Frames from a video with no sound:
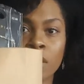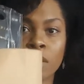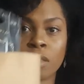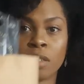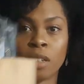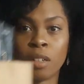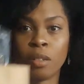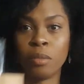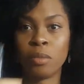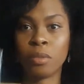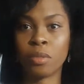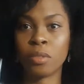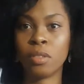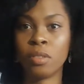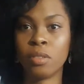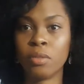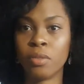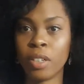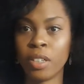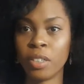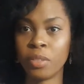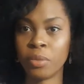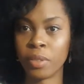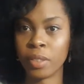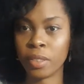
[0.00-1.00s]
Tottenham Court
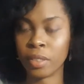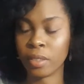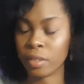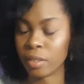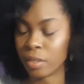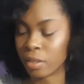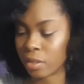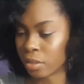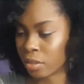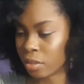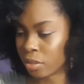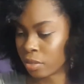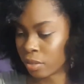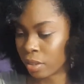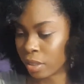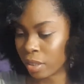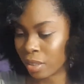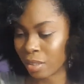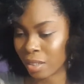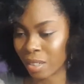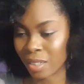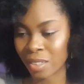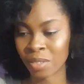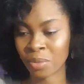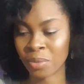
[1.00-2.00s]
Road one on Oxford
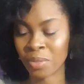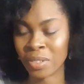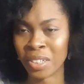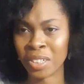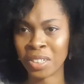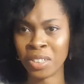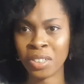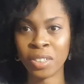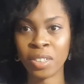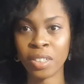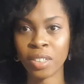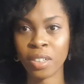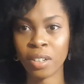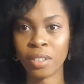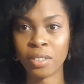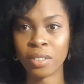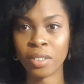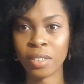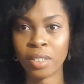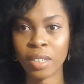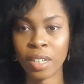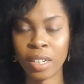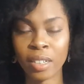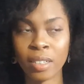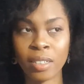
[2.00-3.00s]
Street, that's the one I usually go
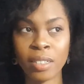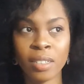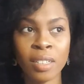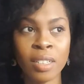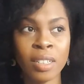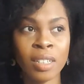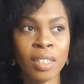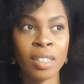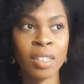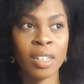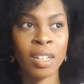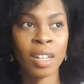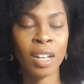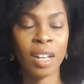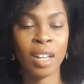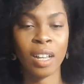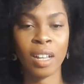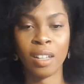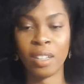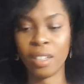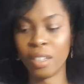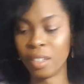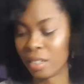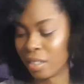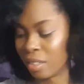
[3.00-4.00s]
to now
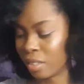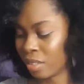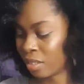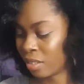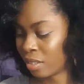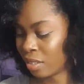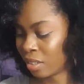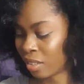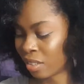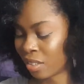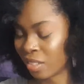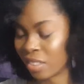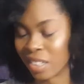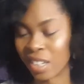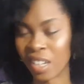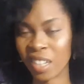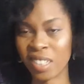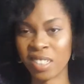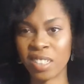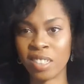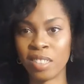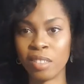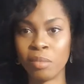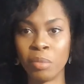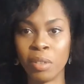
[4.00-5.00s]
uh, just because it
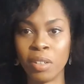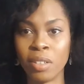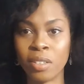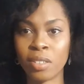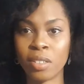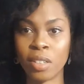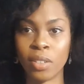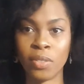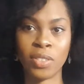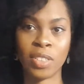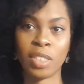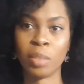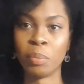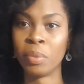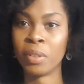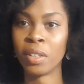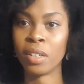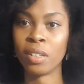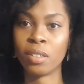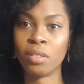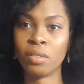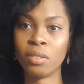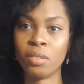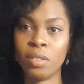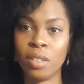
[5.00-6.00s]
has like the most stuff, it's the
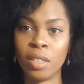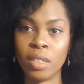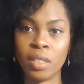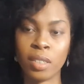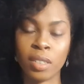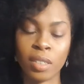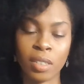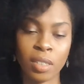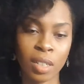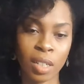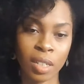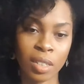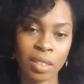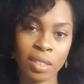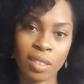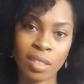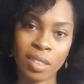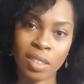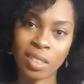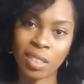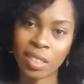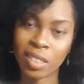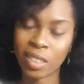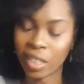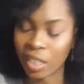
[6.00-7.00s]
biggest store in London and
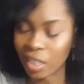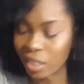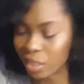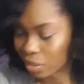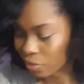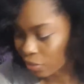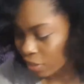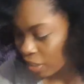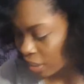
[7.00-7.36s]
it's just easy